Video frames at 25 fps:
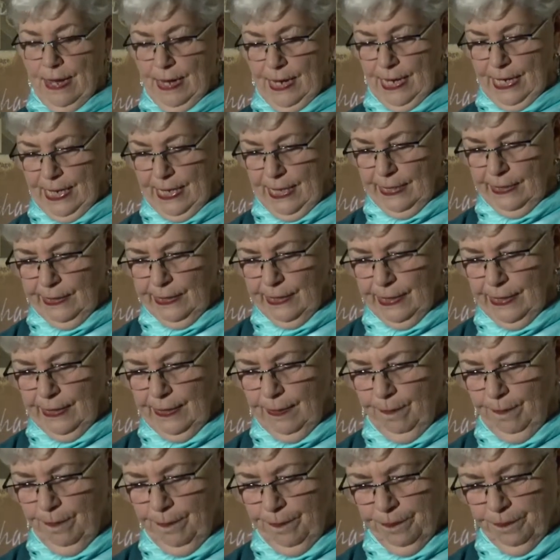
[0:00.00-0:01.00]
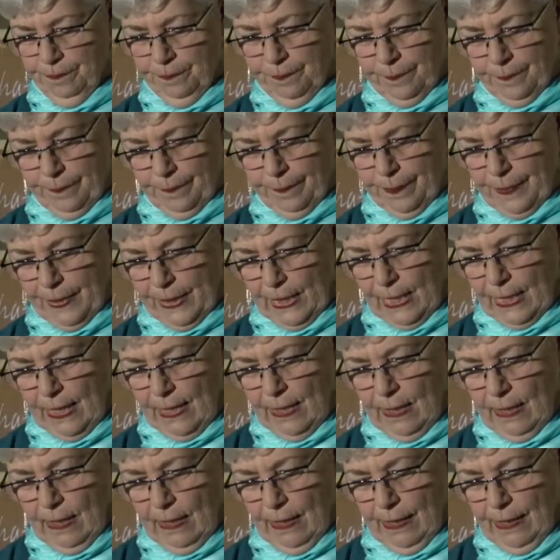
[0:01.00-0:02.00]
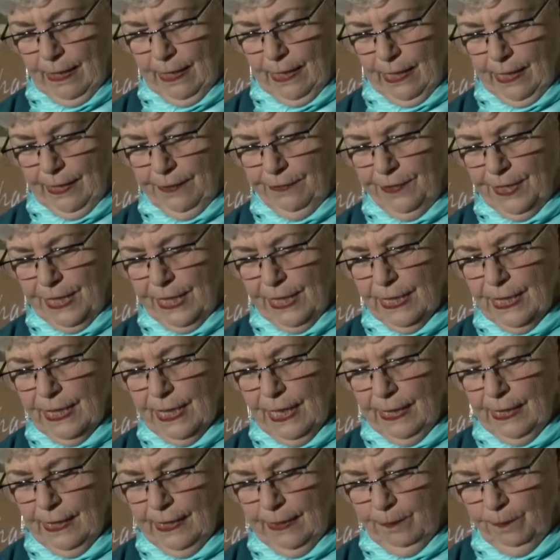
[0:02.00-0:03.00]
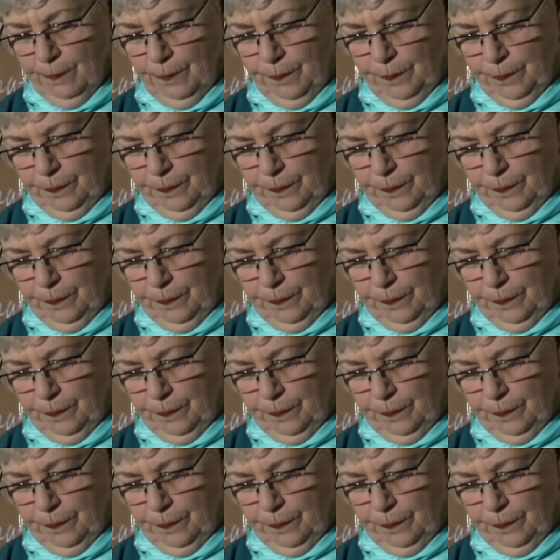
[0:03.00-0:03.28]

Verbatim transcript: And um, the uh, uh,